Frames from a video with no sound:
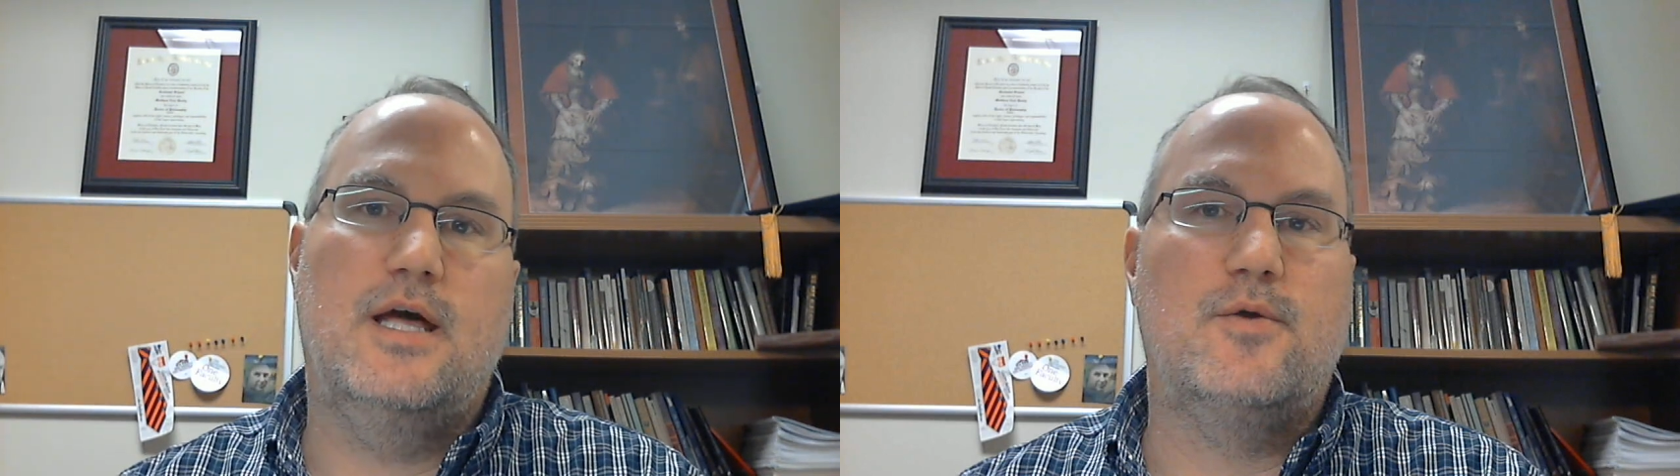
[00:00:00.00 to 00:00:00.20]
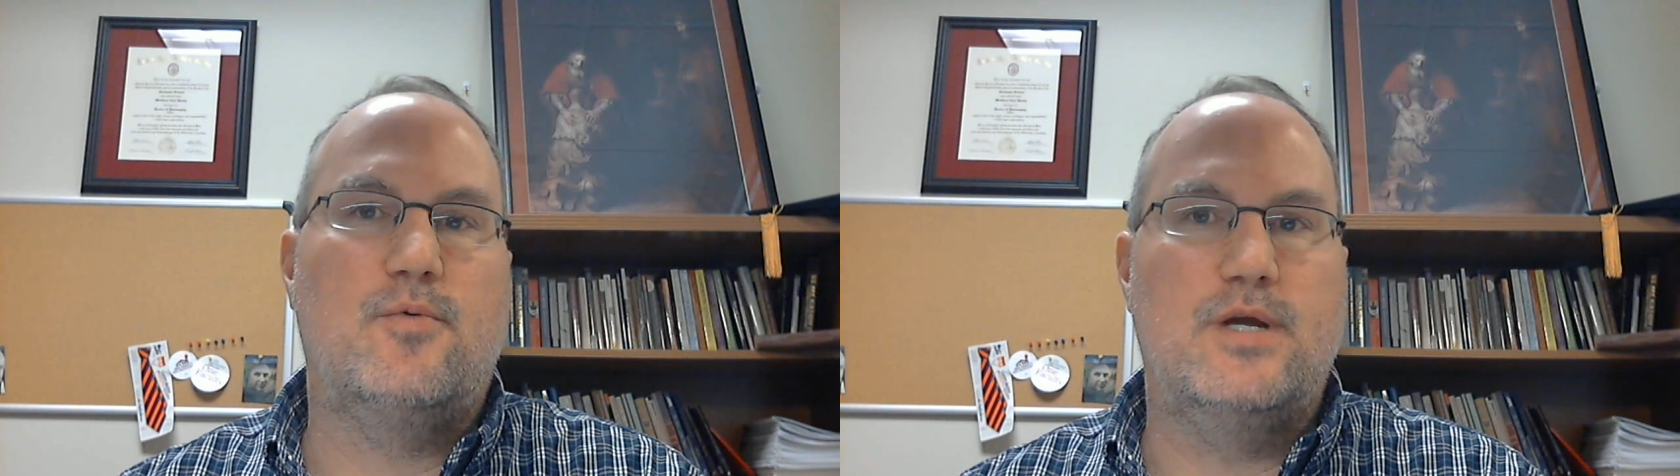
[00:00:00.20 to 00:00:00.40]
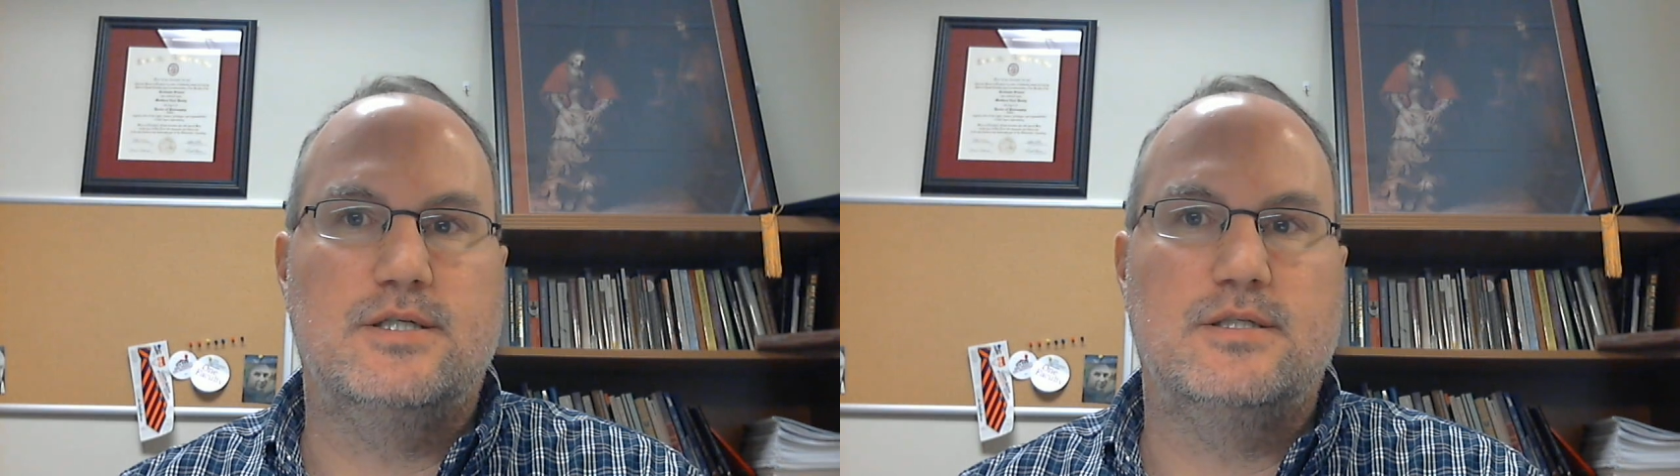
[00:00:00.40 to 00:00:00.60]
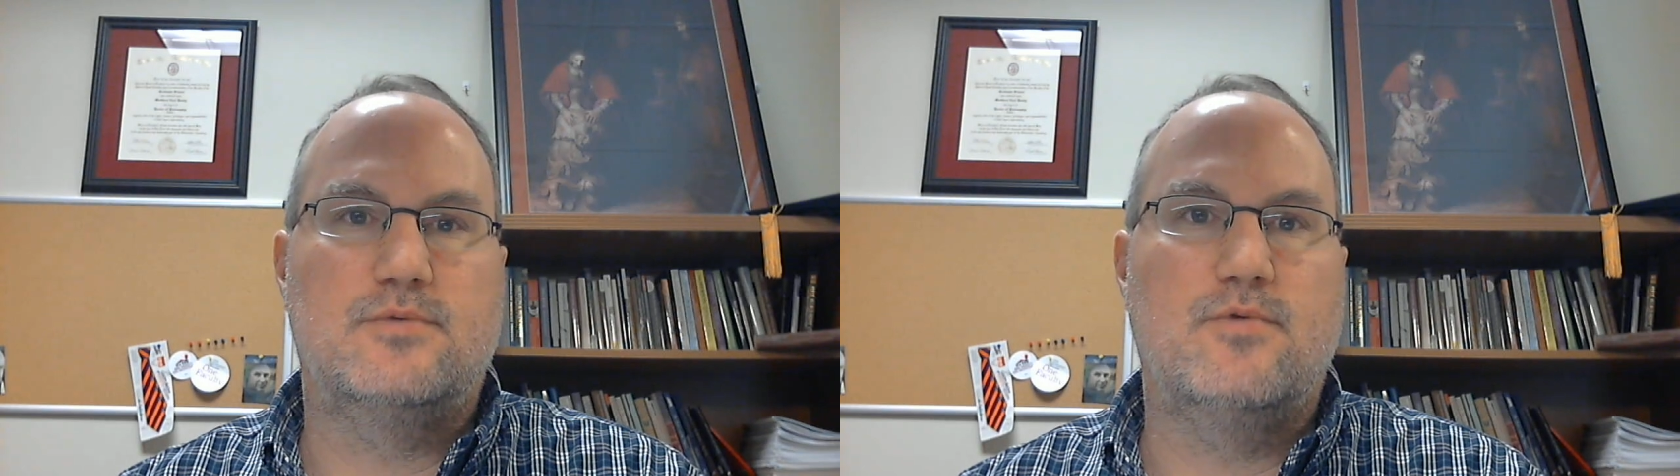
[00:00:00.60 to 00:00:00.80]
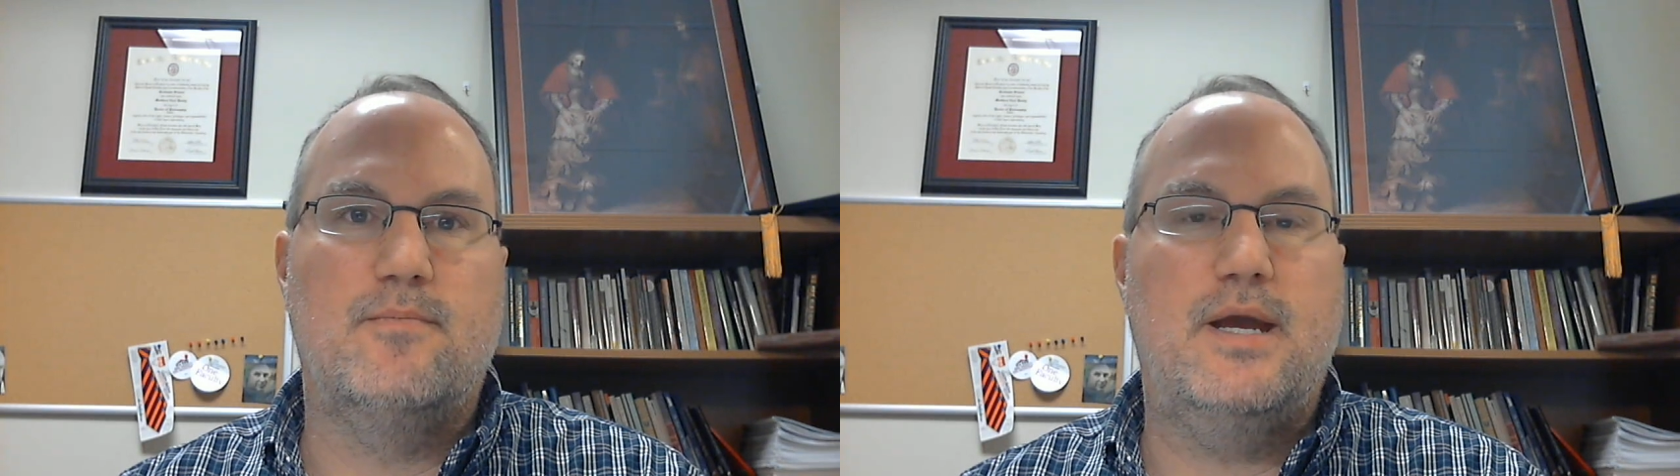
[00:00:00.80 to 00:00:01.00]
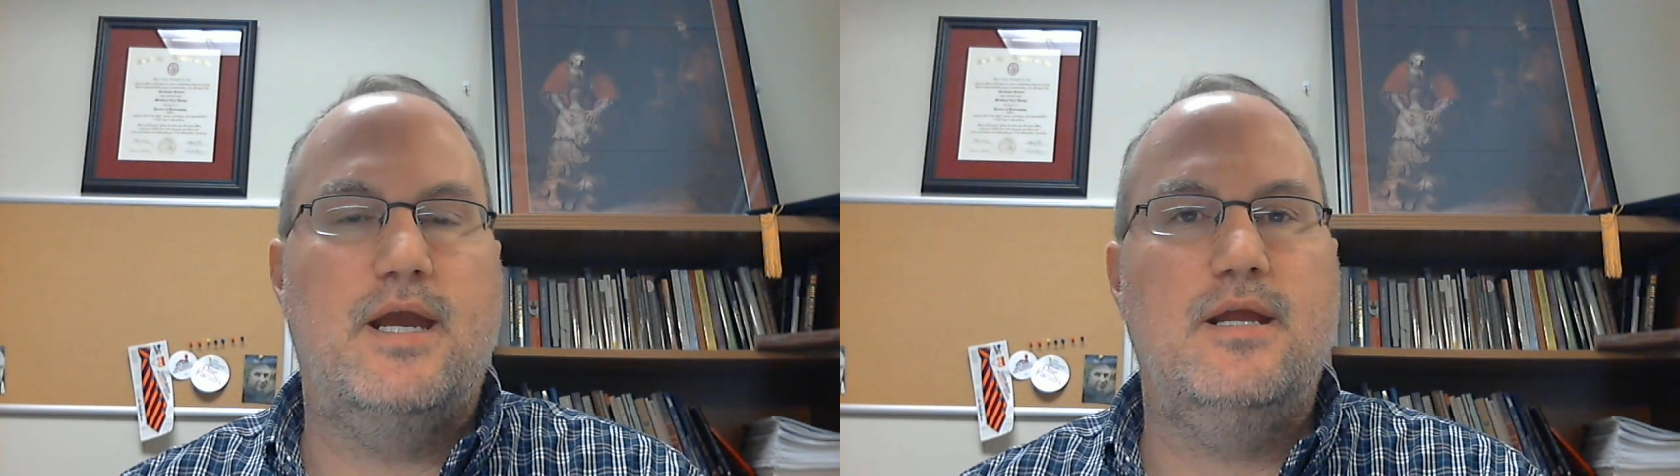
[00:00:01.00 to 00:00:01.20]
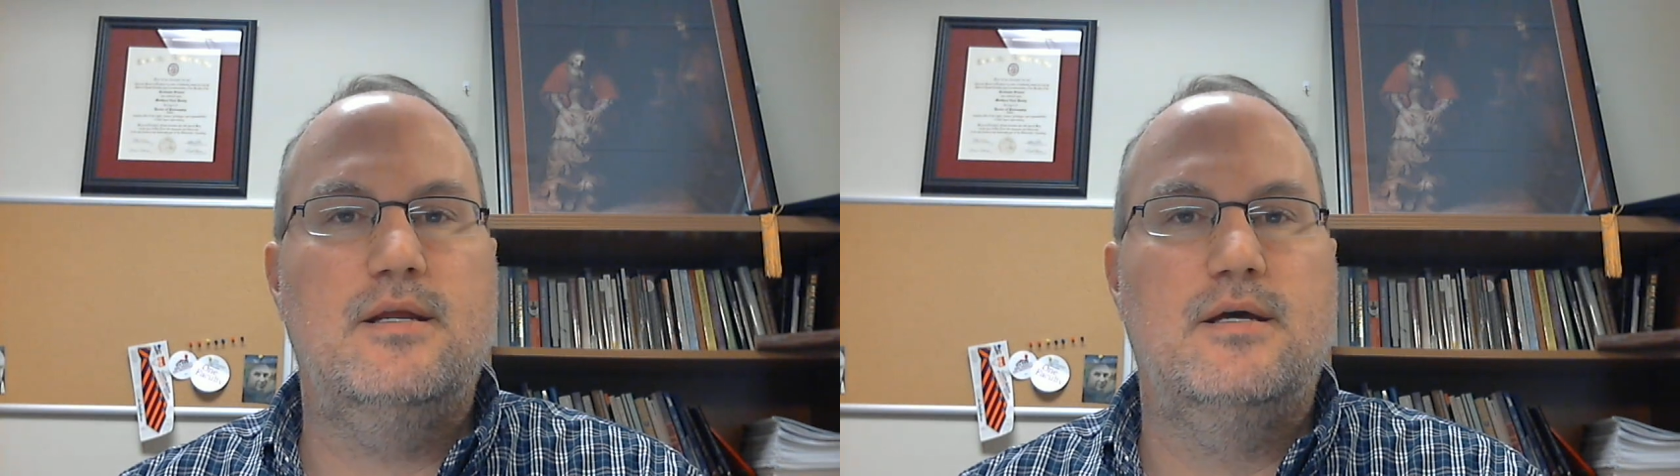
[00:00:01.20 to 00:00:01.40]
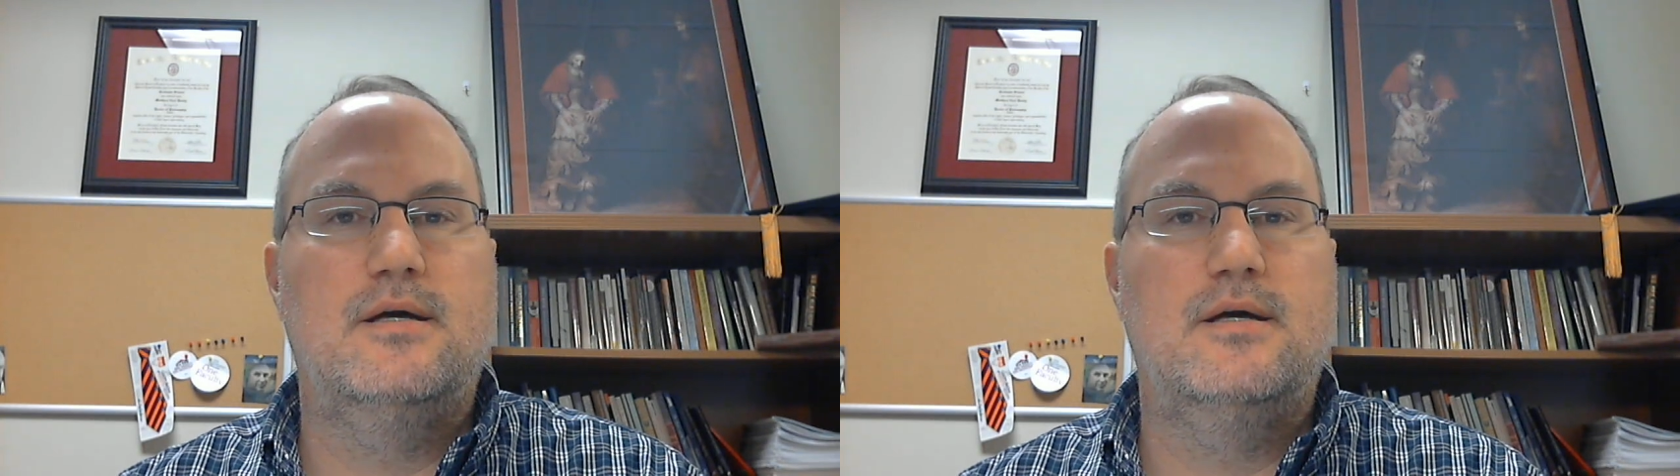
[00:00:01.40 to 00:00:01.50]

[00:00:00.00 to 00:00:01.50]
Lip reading: and the Regents remain